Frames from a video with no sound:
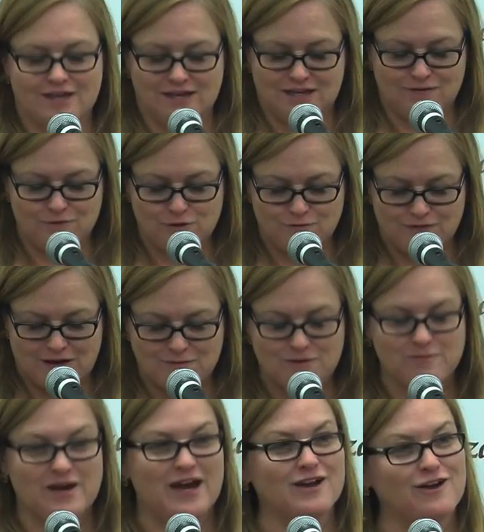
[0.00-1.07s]
And if you invite me
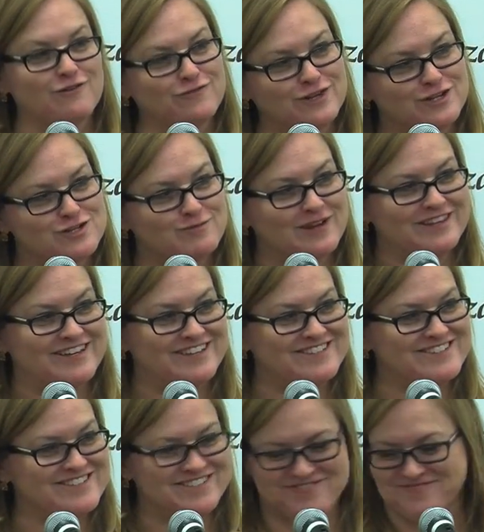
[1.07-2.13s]
back, I'll finish my
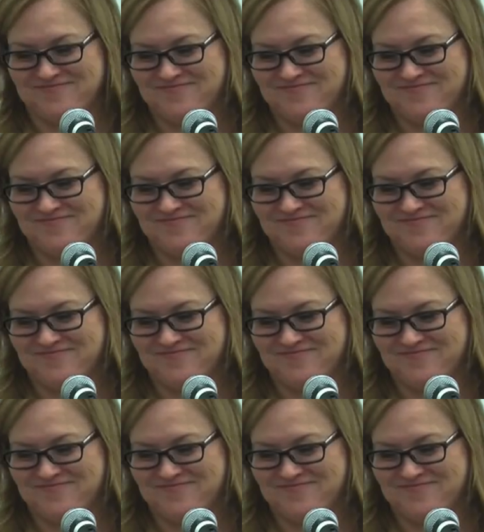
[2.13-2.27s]
list.